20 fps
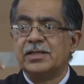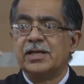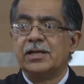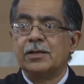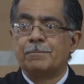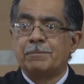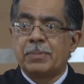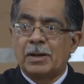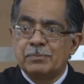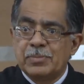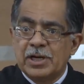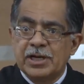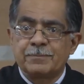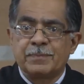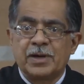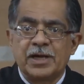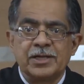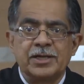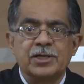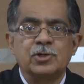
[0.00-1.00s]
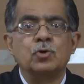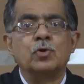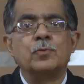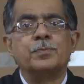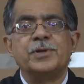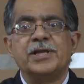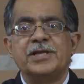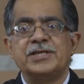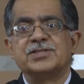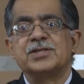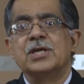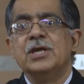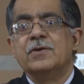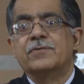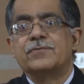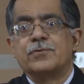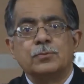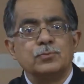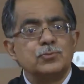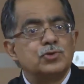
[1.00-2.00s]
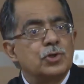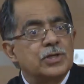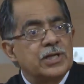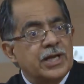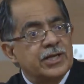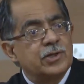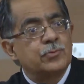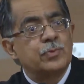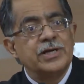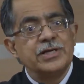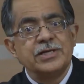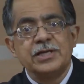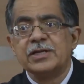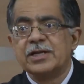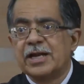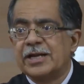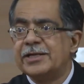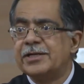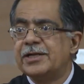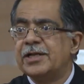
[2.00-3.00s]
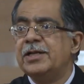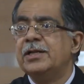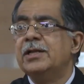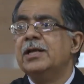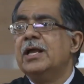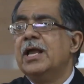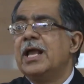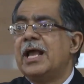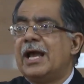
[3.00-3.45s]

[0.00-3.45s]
Then a public pilot took place from July 2019,